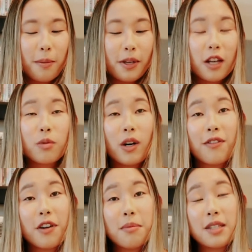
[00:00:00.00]
because
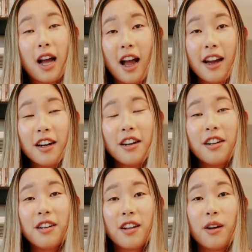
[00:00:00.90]
whenever I'm
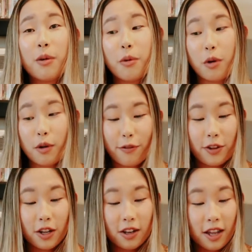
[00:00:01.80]
tired or
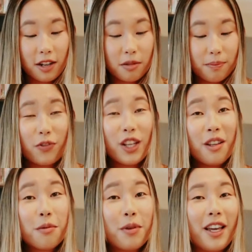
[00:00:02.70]
feel like
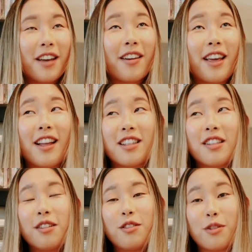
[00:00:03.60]
feeling weak, okay, that's a
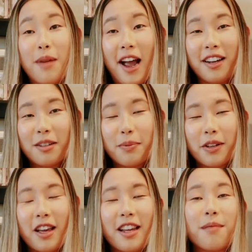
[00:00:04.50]
little dramatic, but
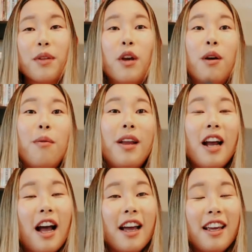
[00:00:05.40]
like when
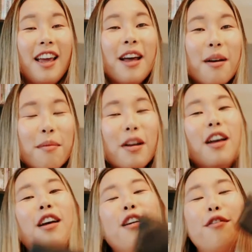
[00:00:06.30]
I am
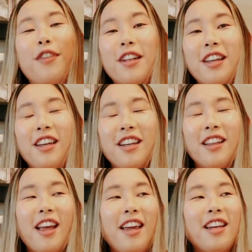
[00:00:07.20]
feeling
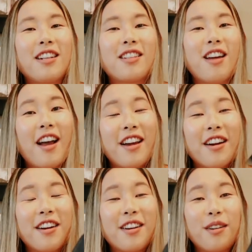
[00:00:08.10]
like
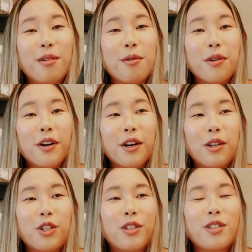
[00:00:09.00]
tired or
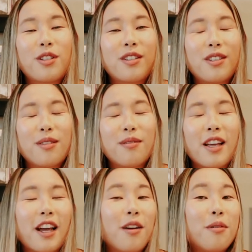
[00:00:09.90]
just
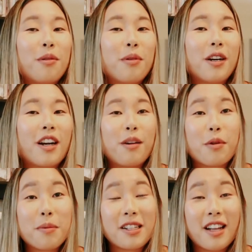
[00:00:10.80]
like I don't want to work, I
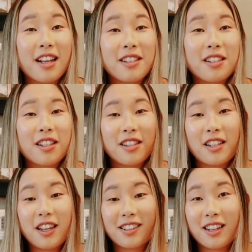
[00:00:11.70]
wear my glasses because it
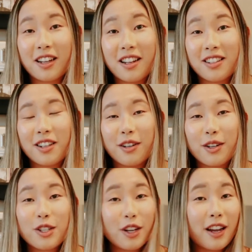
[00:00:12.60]
takes like less
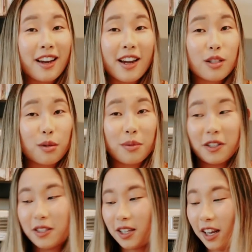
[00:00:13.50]
energy, I guess, for me
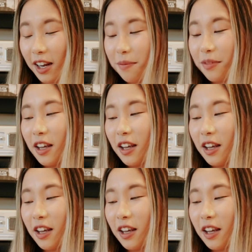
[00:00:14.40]
to see.